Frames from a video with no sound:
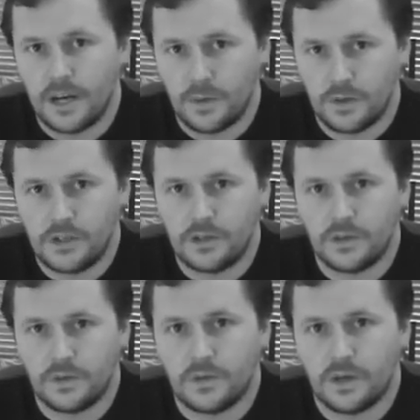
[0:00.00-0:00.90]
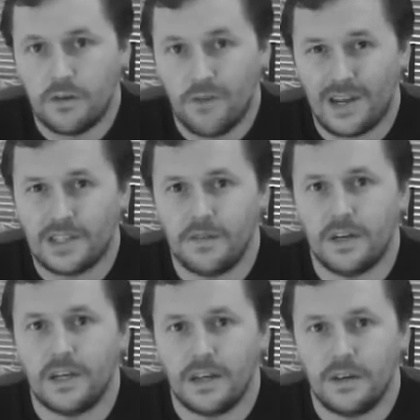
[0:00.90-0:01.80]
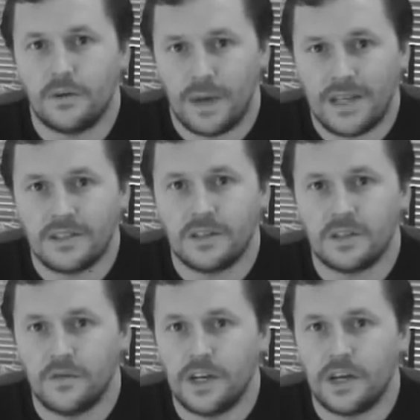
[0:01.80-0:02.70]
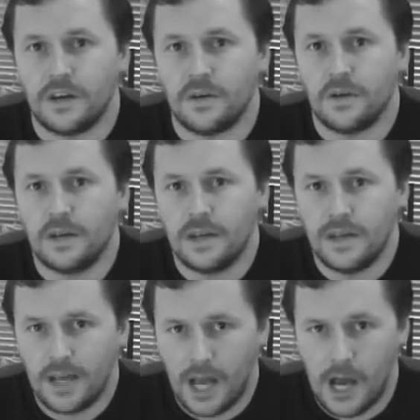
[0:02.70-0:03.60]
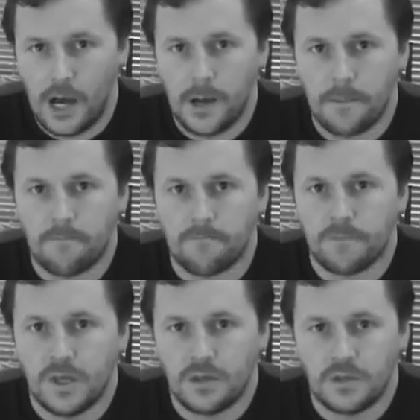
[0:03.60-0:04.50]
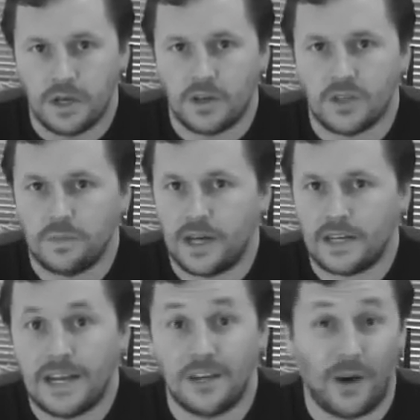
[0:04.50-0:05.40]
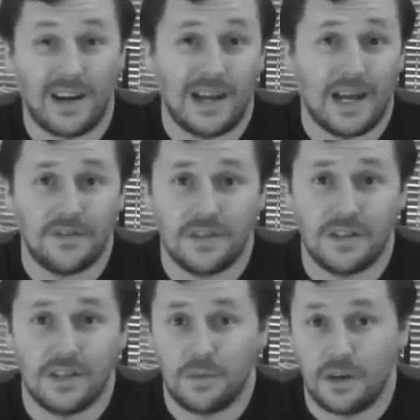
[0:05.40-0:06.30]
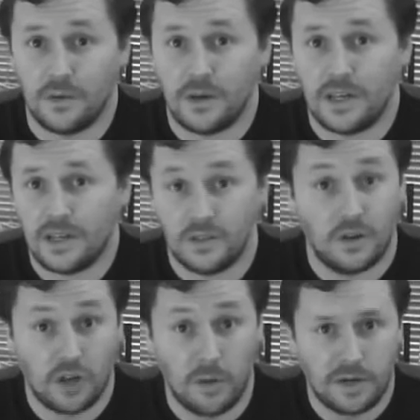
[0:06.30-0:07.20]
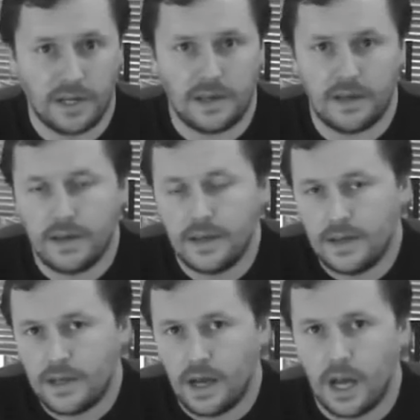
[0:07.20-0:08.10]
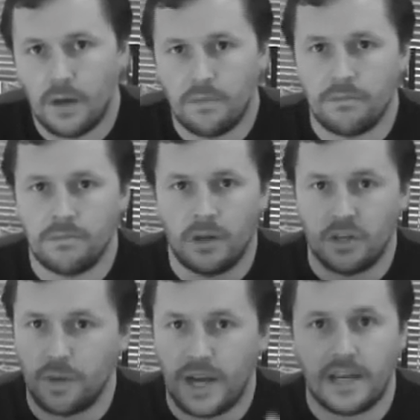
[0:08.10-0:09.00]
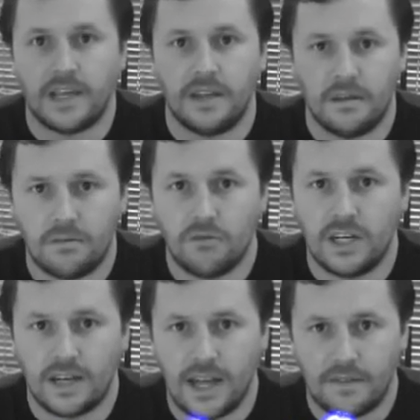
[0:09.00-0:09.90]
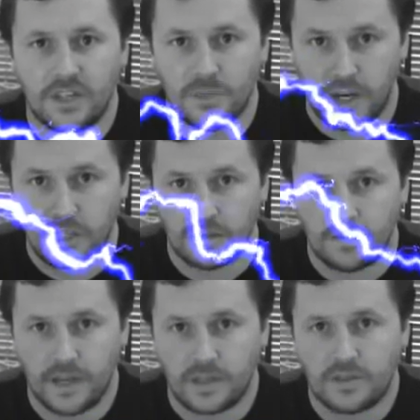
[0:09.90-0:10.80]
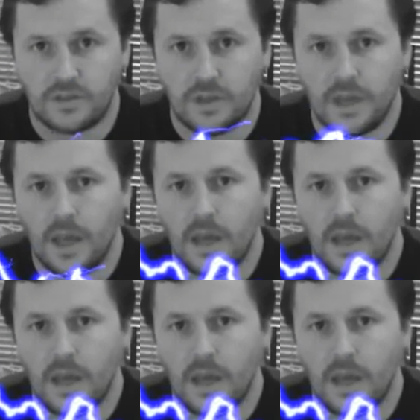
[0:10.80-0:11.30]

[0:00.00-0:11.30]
I would do a relatively low maintenance video. So don't expect any great laughs in this, by the way. It's not a comedy. Don't expect any really clever special effects.